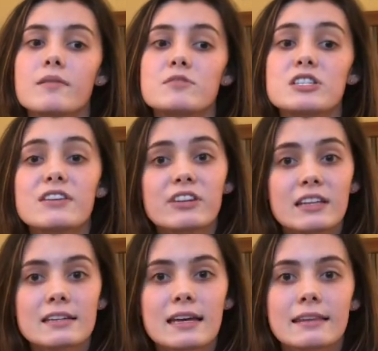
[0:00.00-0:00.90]
just different
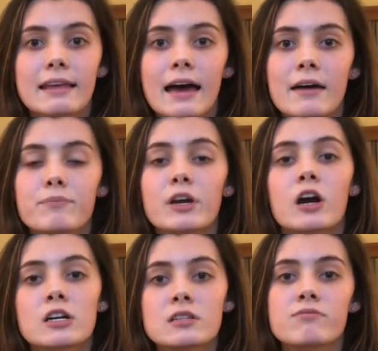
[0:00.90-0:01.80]
things like that. There
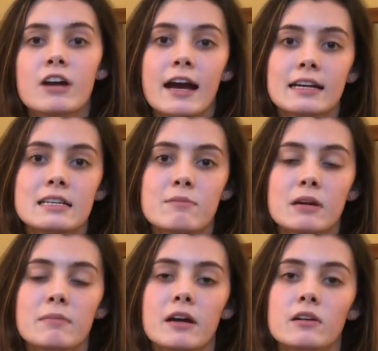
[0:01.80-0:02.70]
are some for
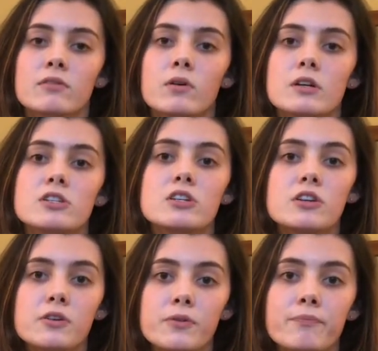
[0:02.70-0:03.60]
academic merit, of course,
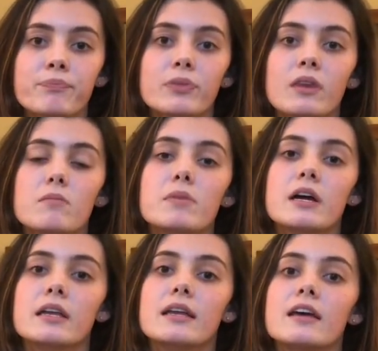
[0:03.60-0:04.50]
too,
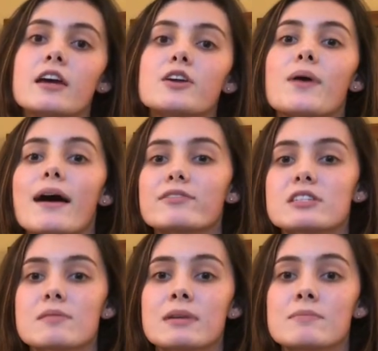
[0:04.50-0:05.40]
but you have to
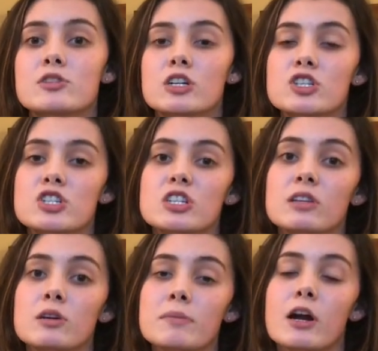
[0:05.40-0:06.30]
sometimes search just a
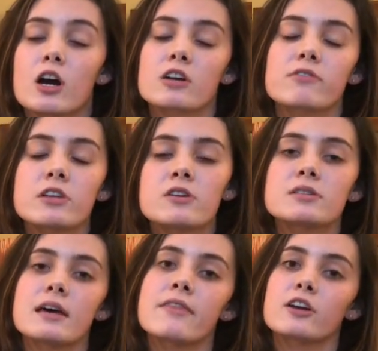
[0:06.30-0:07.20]
little bit harder for
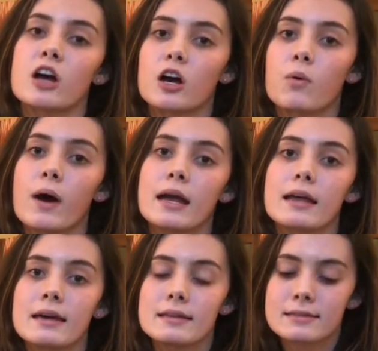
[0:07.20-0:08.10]
those, and they're not quite
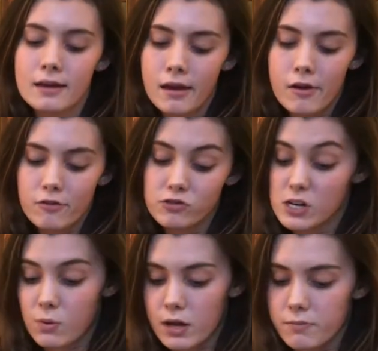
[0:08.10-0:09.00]
as
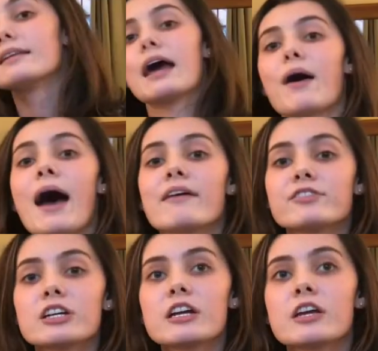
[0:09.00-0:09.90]
frequent. Now,
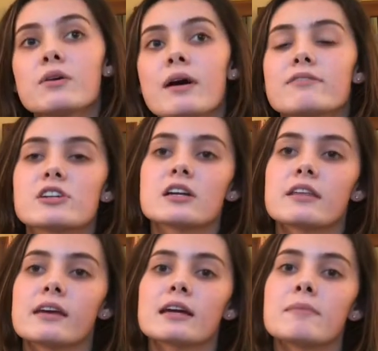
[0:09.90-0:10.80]
after you have started to
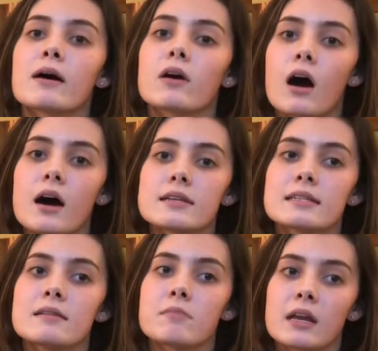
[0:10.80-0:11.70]
think about
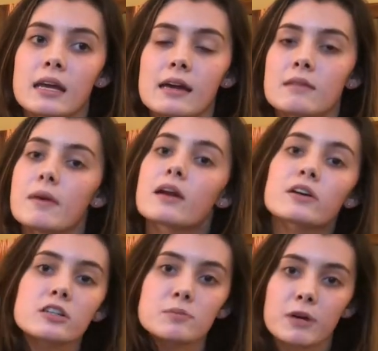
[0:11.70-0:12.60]
costs and money and made all
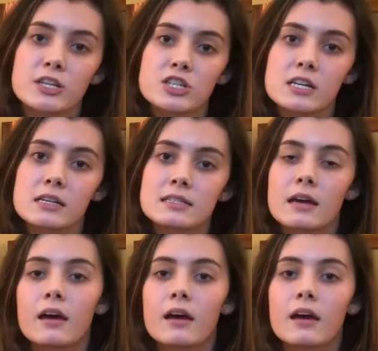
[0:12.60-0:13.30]
your spreadsheets,